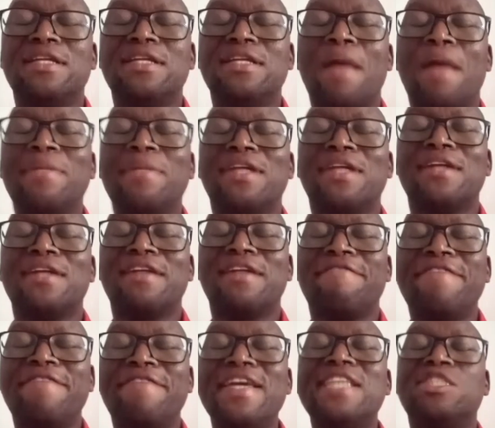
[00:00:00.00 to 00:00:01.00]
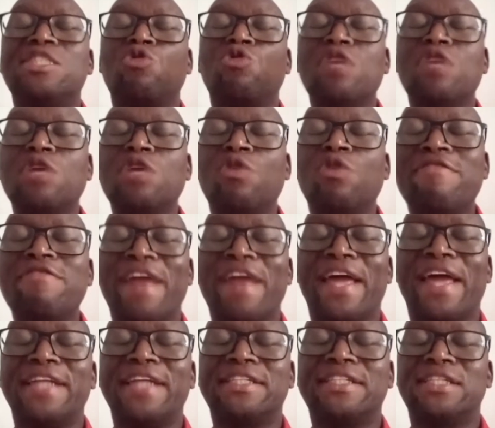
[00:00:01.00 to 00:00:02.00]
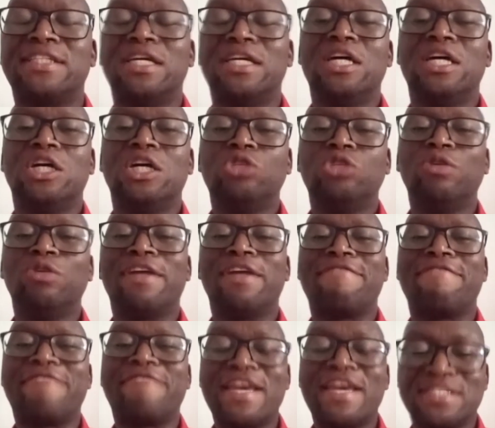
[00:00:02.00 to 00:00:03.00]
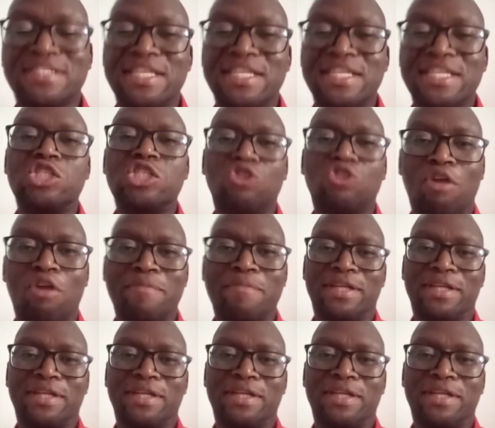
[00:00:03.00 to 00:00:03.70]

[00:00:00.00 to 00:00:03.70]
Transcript: the, the fee is equivalent to the first installment.